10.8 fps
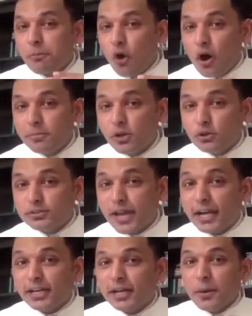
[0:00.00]
used it,
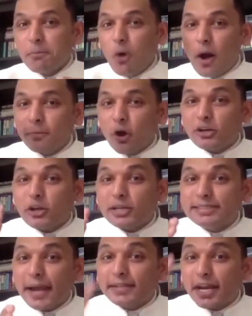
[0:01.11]
mom got
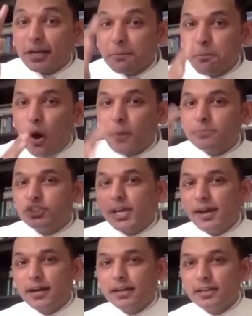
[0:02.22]
excited, mom
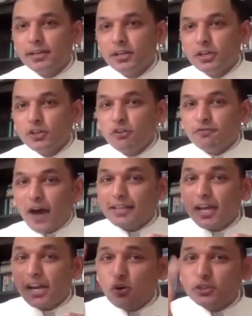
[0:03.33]
shared. Your father
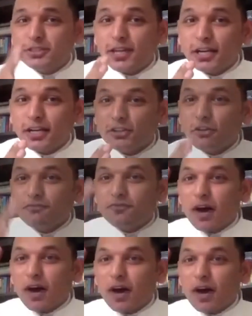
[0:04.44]
used it, your
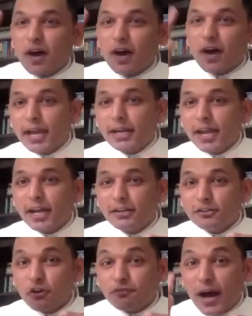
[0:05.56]
father got excited,
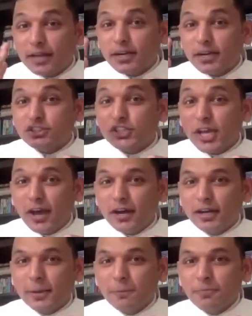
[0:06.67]
your father shared.
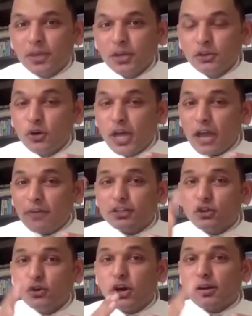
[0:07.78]
You gave it
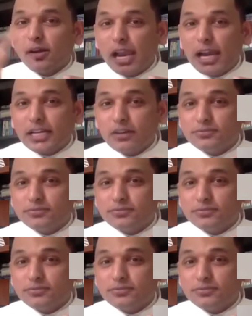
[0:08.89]
to your relatives,